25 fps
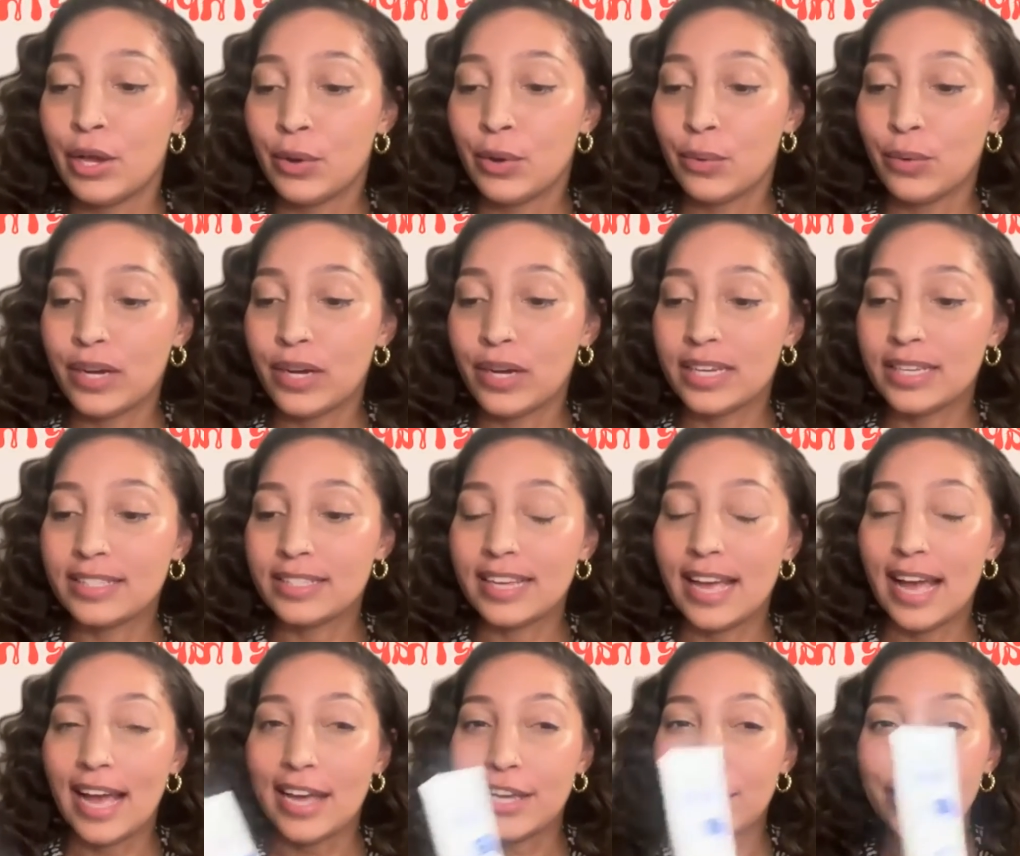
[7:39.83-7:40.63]

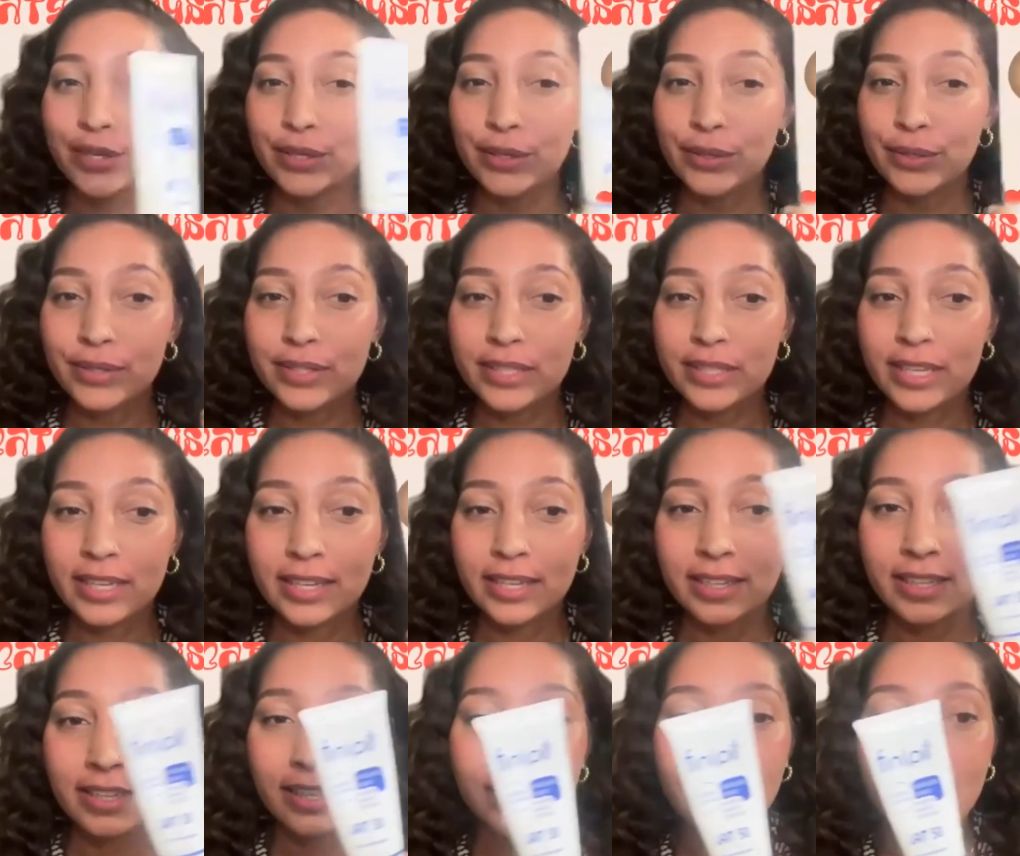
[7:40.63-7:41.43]
was I use
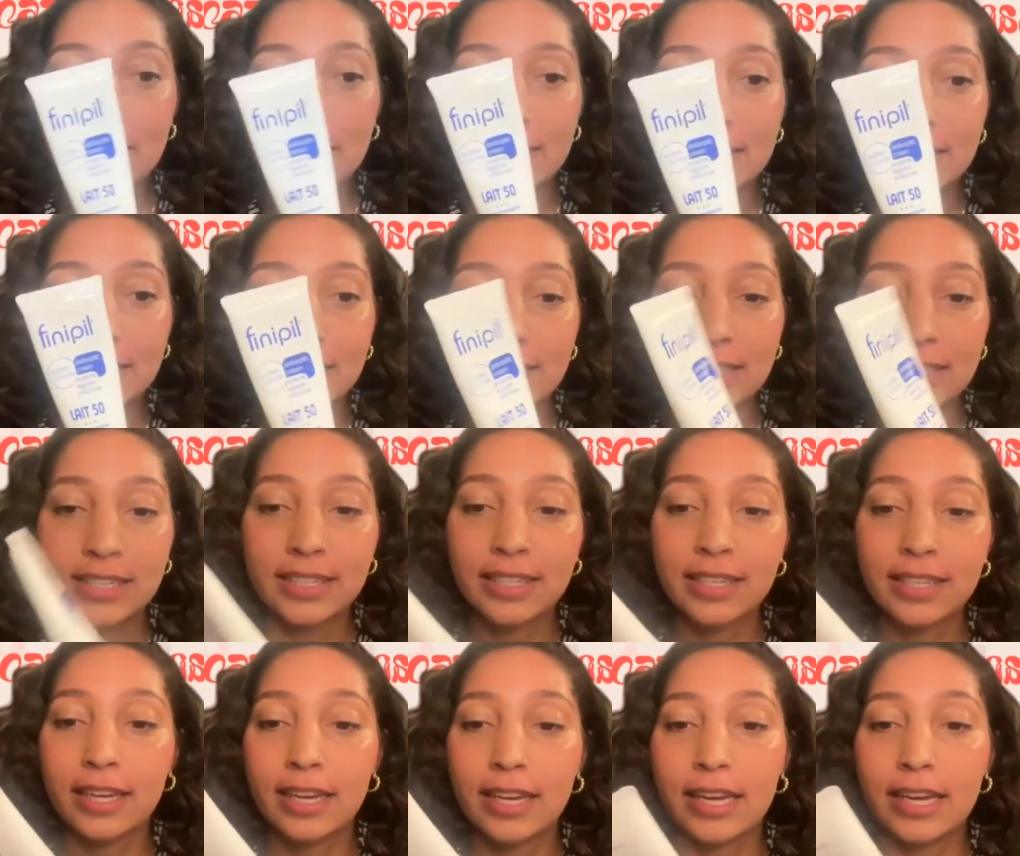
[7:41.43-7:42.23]
this